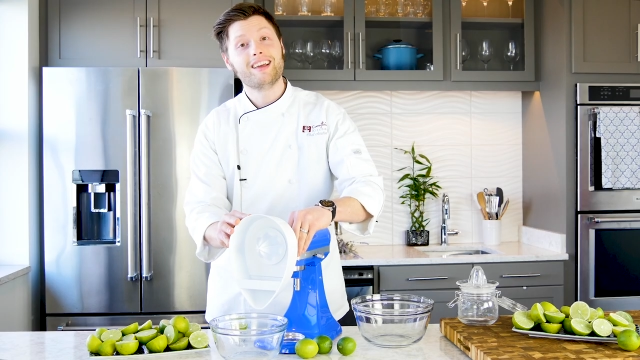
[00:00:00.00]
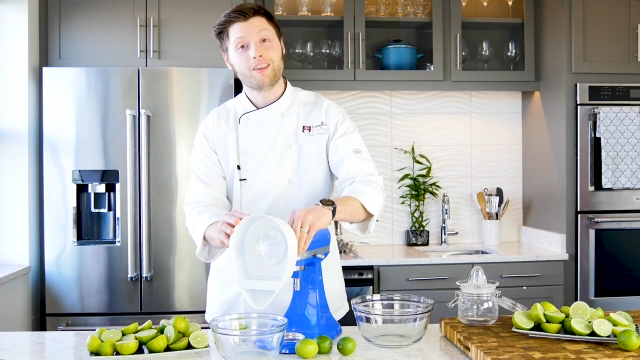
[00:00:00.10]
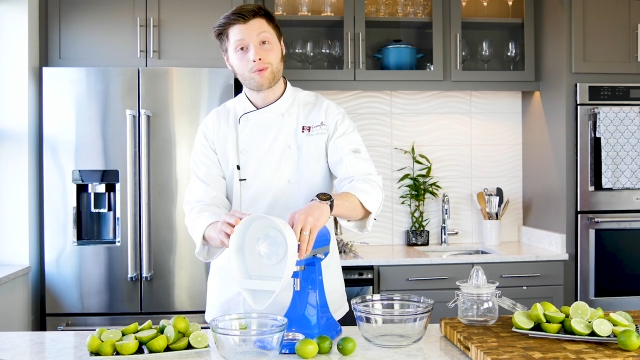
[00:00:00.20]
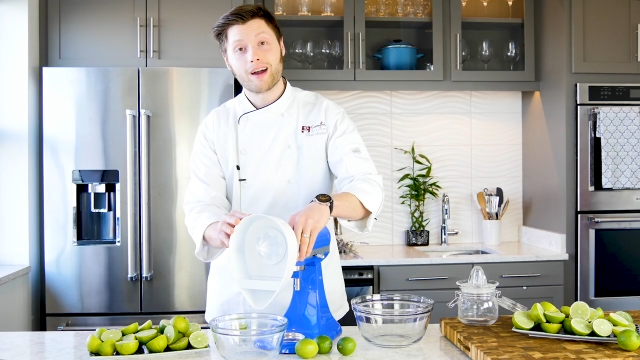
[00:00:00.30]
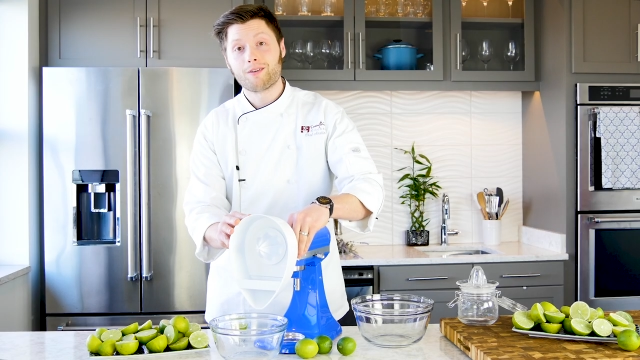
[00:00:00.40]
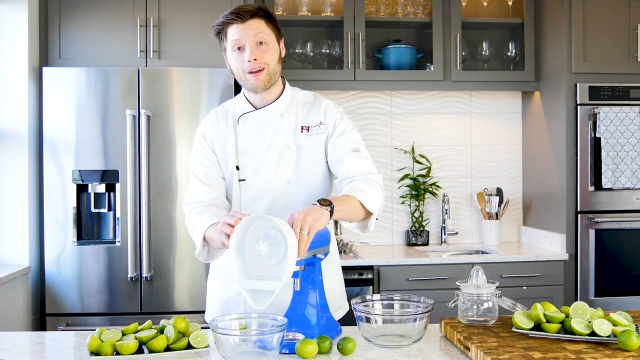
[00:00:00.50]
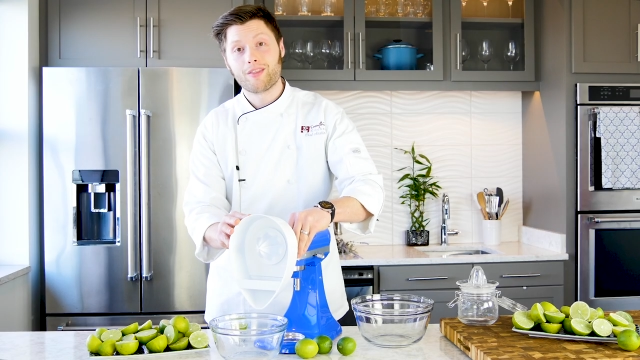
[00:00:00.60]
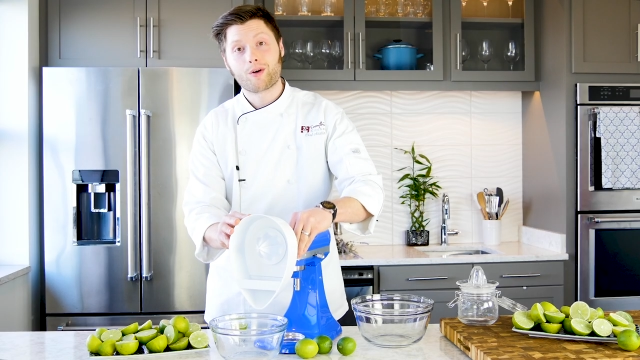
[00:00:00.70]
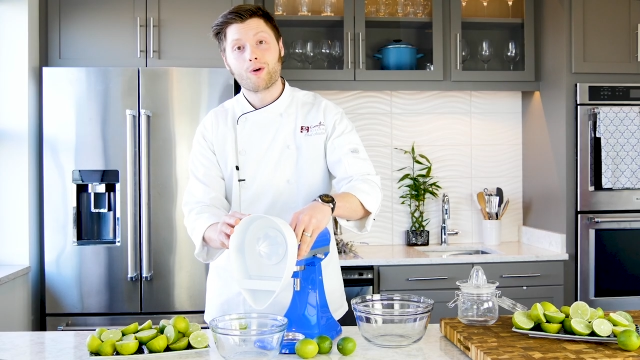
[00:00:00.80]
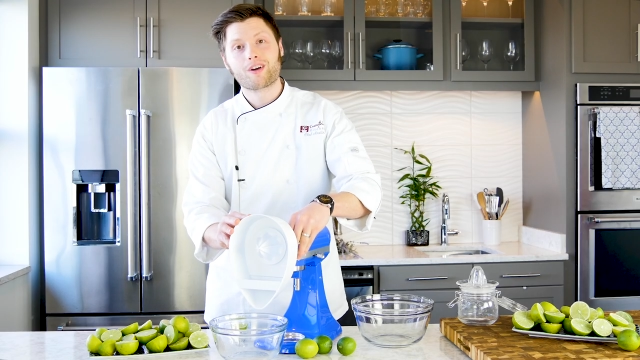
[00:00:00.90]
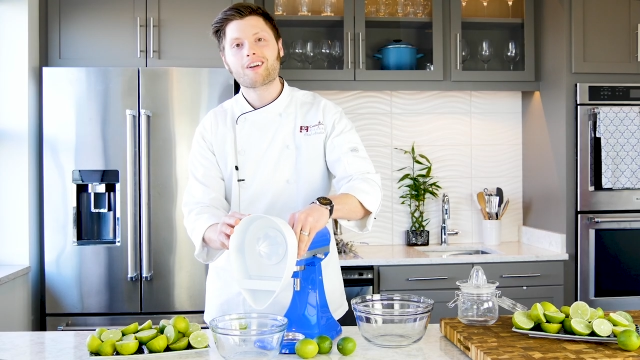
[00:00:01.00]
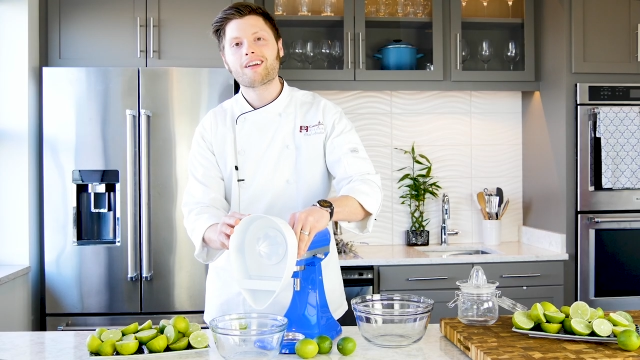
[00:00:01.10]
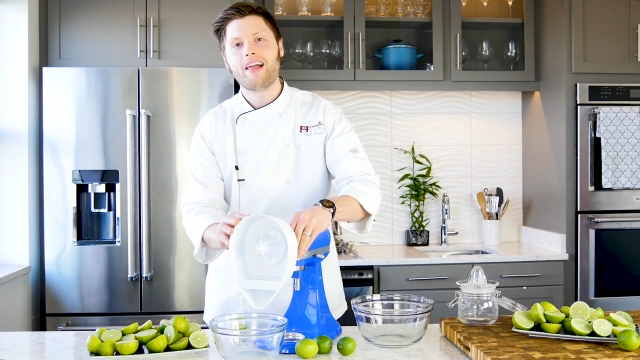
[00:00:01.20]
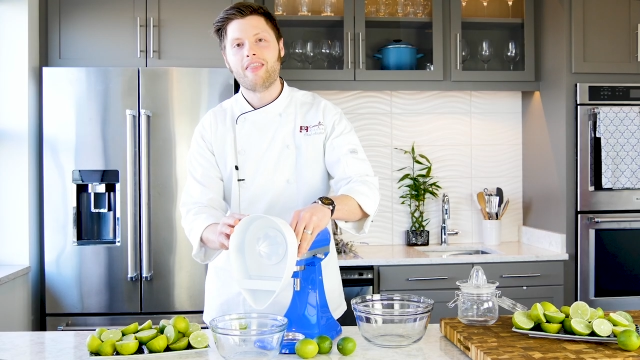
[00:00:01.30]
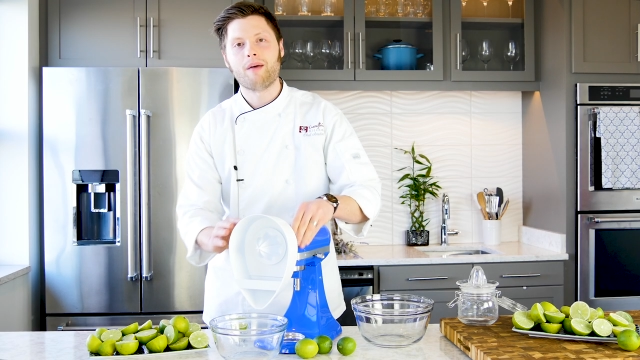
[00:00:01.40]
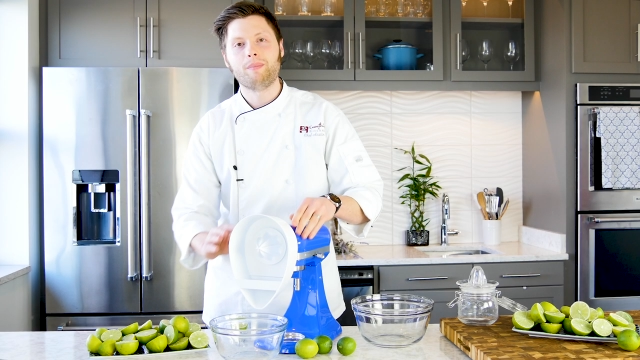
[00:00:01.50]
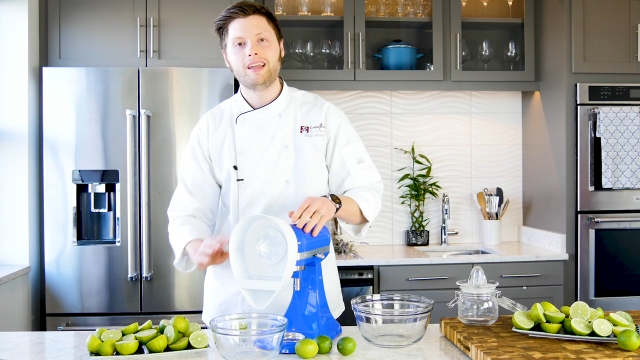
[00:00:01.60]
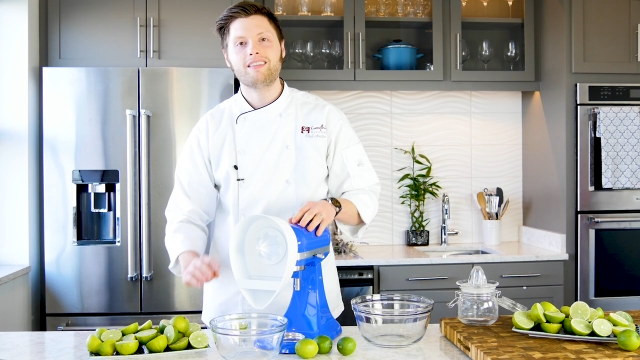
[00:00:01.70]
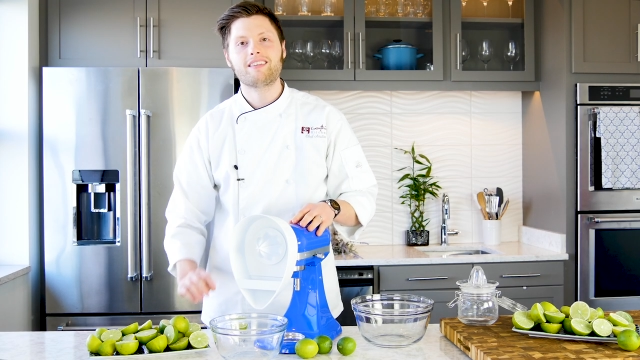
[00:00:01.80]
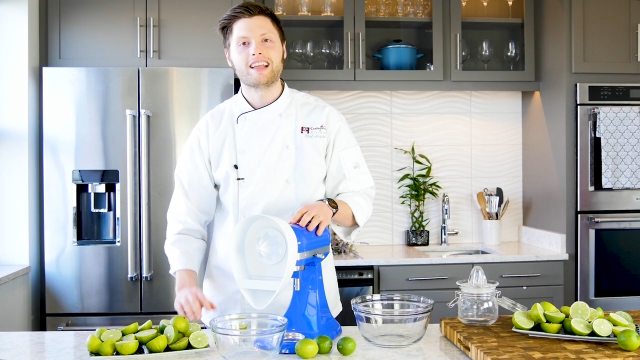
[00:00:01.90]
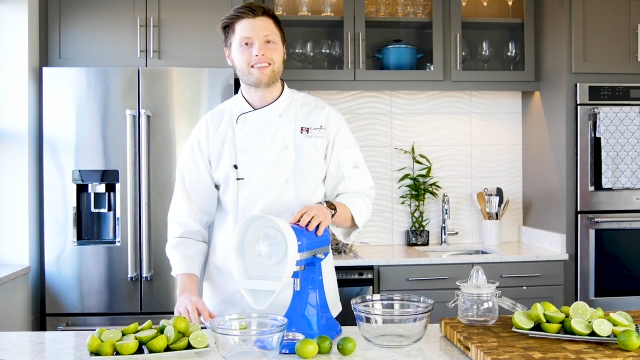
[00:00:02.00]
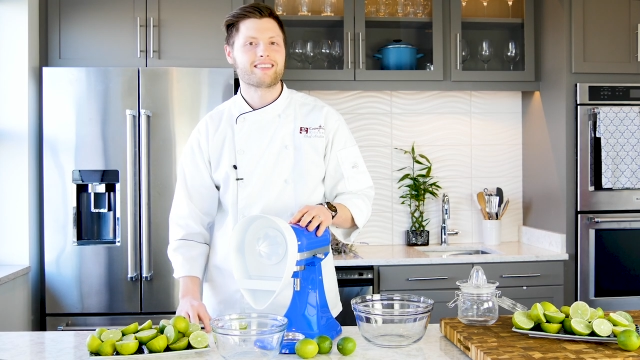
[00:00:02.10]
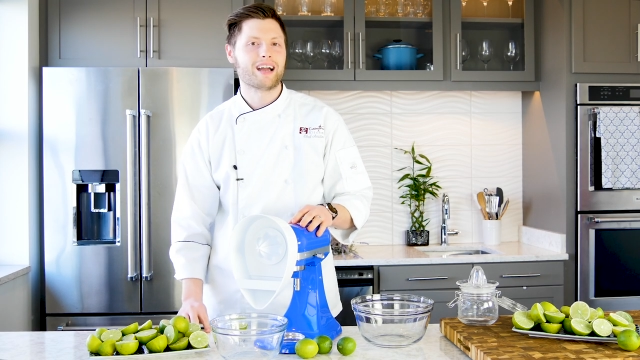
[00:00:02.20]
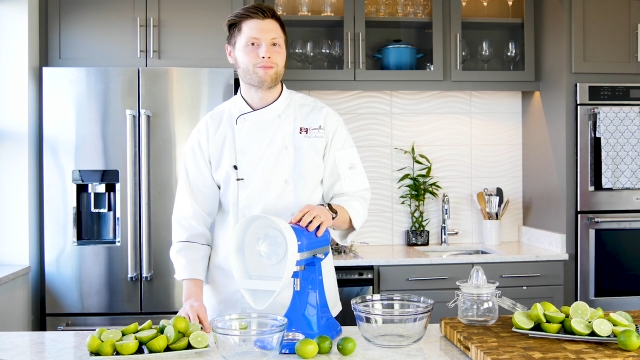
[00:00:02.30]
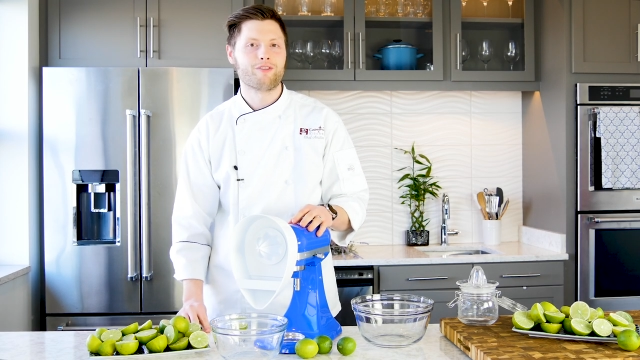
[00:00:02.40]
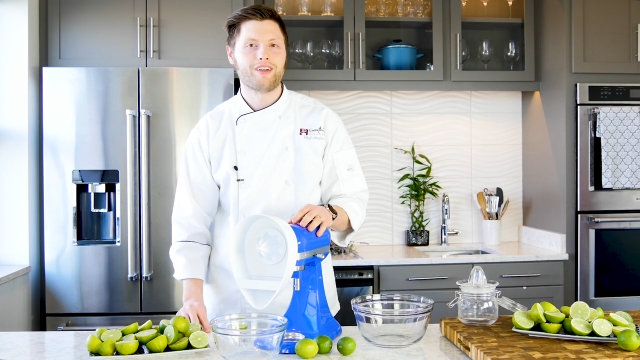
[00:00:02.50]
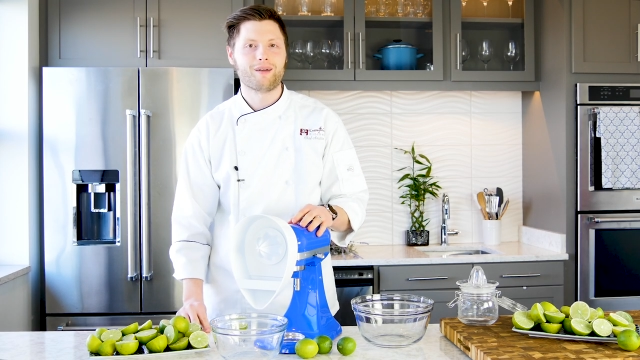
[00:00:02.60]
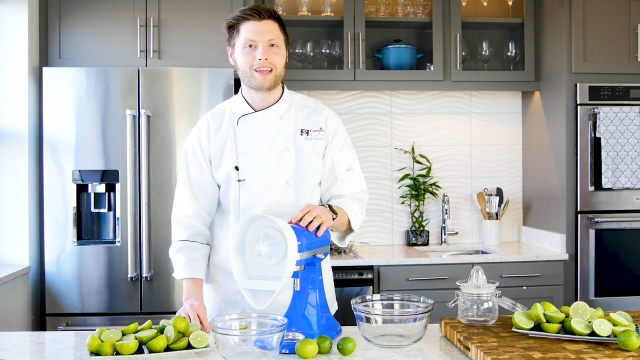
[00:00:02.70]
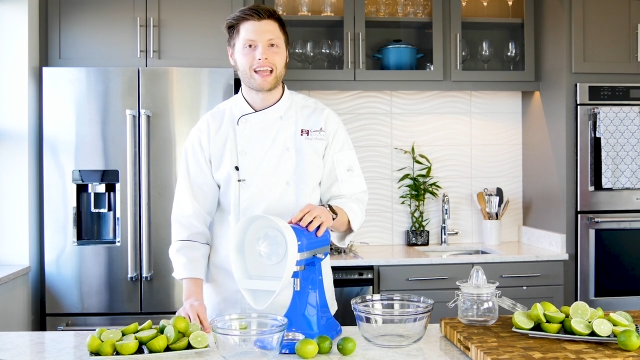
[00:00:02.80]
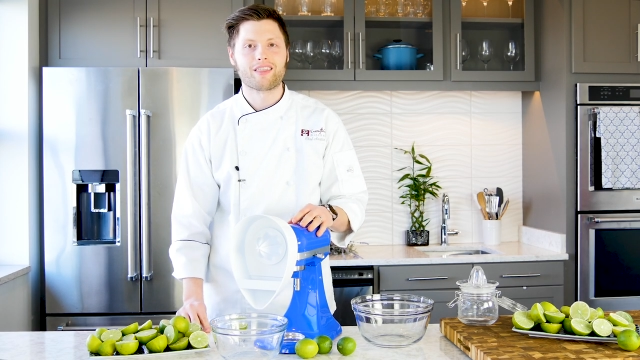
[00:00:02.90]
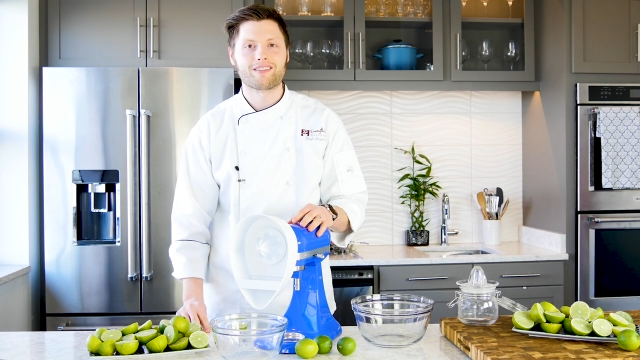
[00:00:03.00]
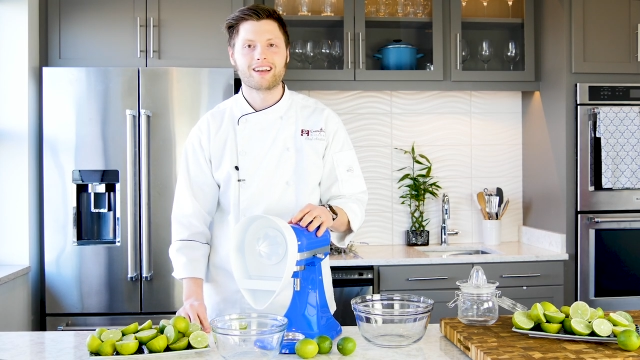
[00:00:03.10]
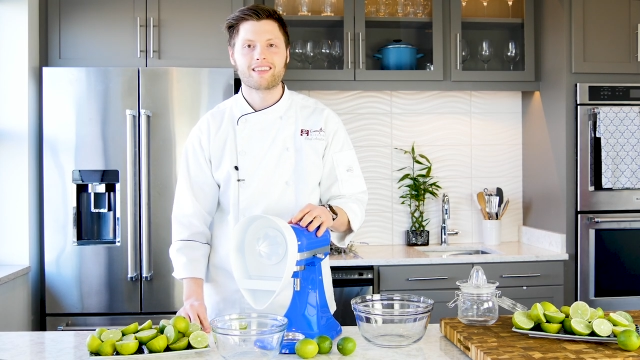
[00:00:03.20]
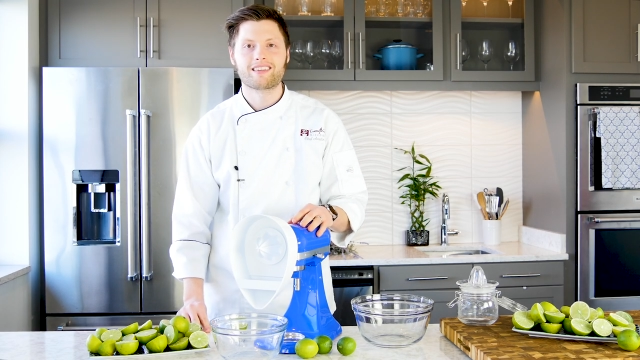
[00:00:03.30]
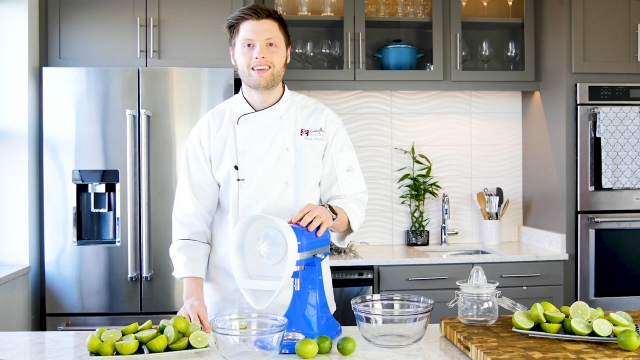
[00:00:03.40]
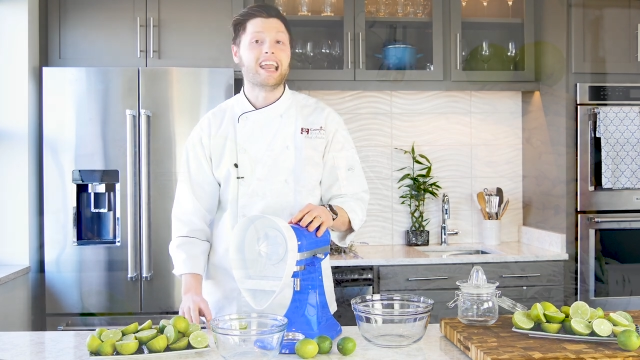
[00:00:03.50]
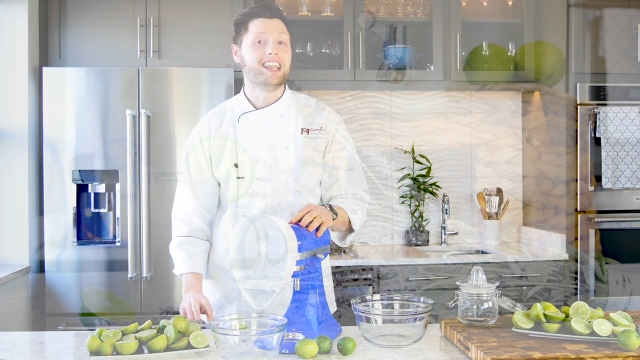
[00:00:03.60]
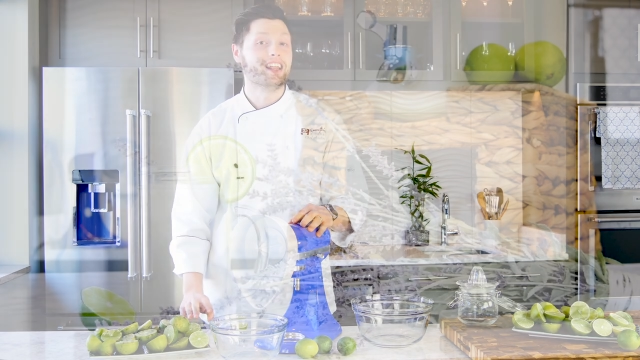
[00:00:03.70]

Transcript: is right around the corner, and that means it's time for family gatherings. And you